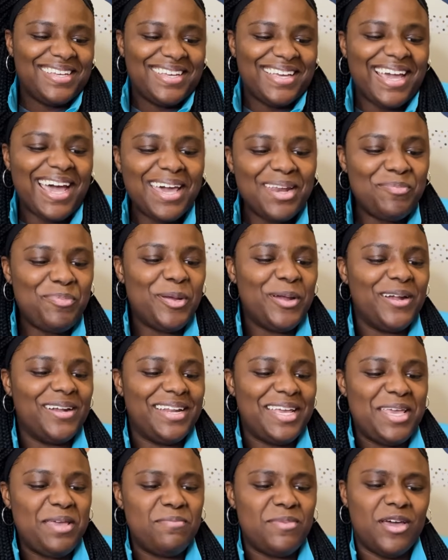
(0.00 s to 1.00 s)
I had a
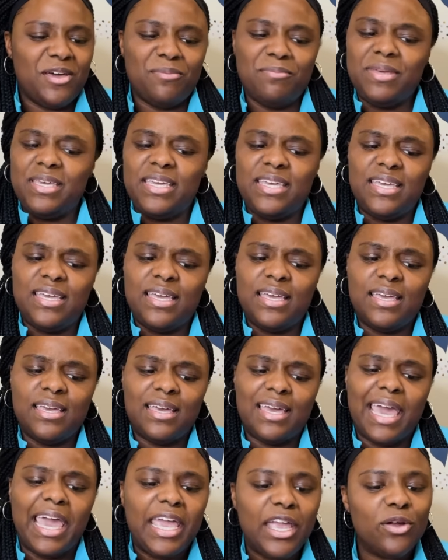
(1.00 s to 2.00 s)
parent email me
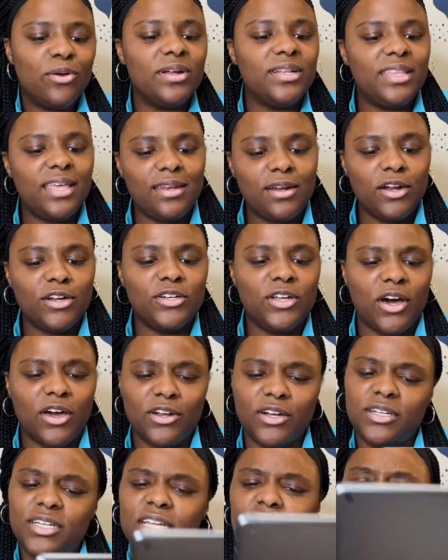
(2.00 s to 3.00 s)
angry that her
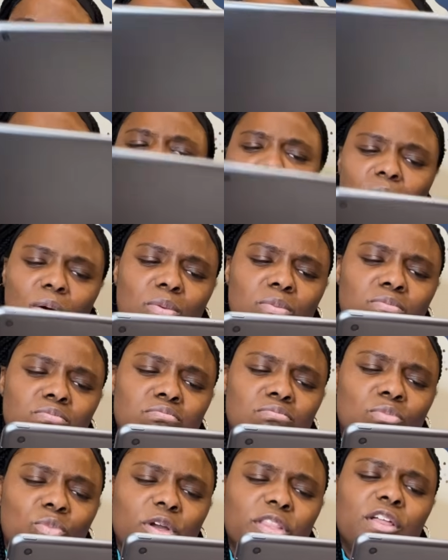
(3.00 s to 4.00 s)
daughter didn't go
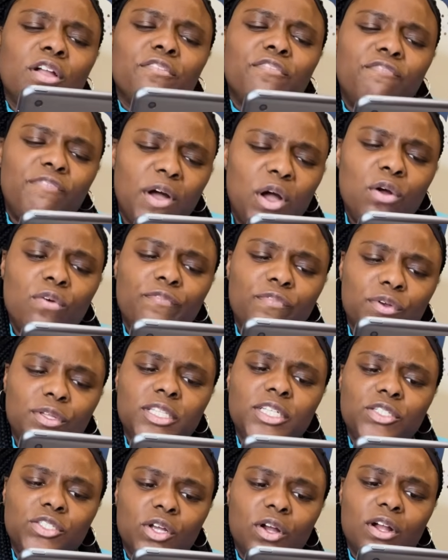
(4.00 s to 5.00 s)
home with her phone
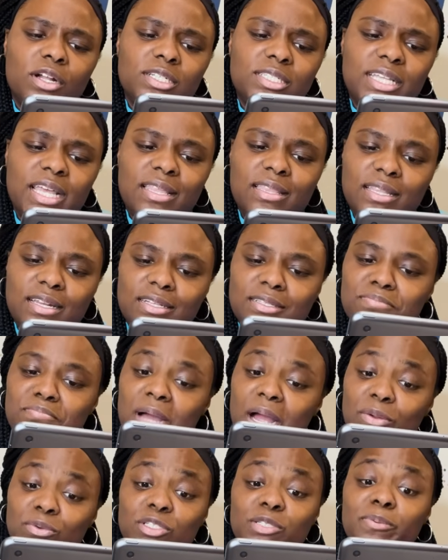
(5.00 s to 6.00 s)
fully charged, saying that it's
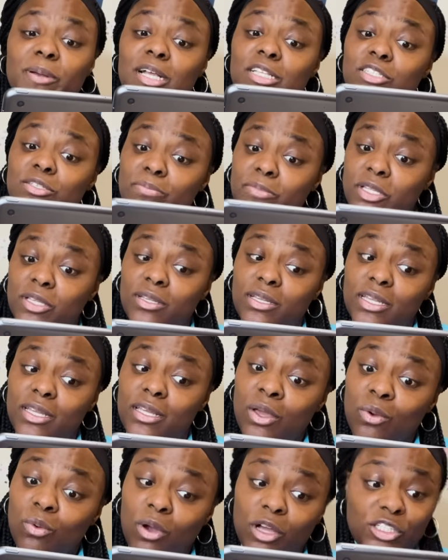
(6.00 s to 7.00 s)
my
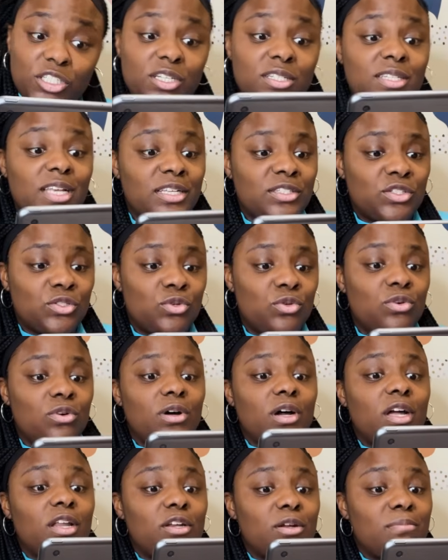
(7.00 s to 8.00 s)
responsibility while she's at
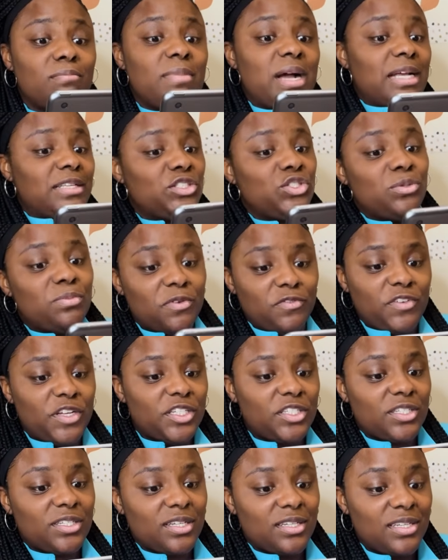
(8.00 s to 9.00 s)
school under my
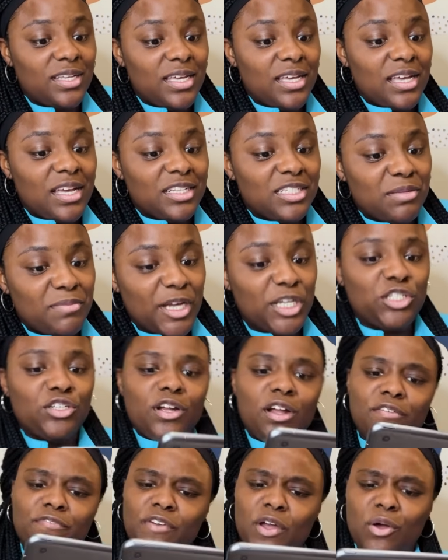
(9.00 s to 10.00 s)
supervision to make
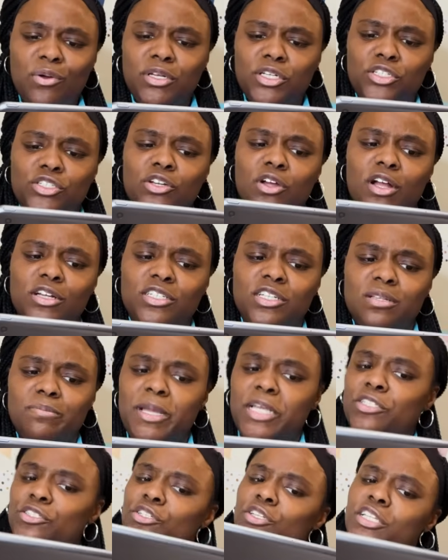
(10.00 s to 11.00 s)
sure her phone is charged and to
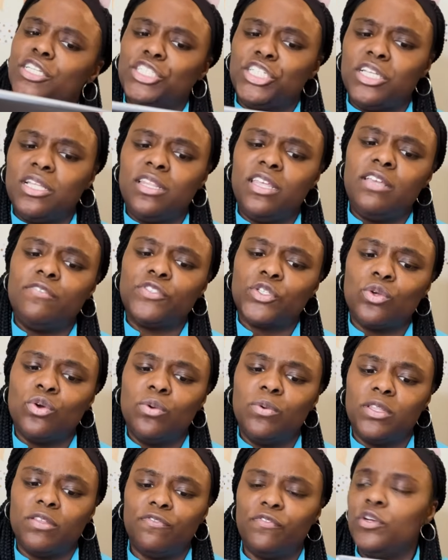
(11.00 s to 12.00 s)
make sure that she leaves
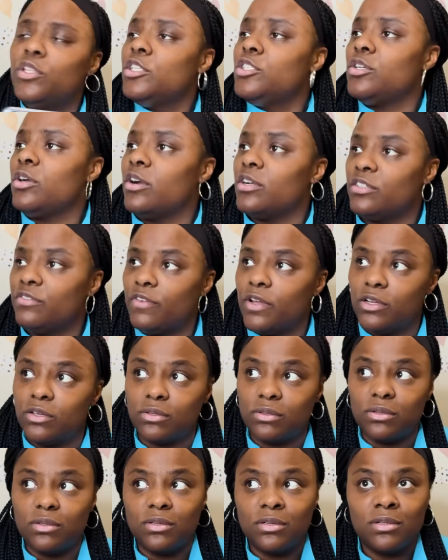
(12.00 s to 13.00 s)
school with a fully charged
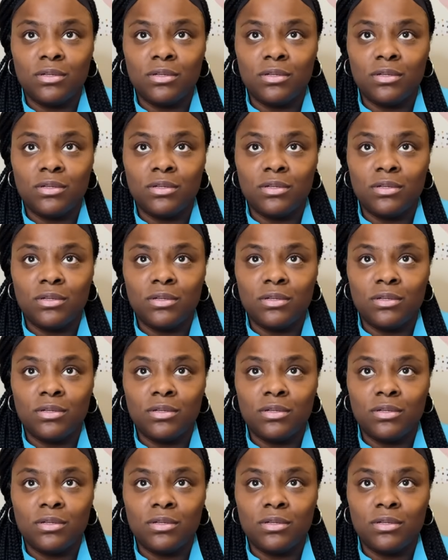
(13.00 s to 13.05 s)
phone.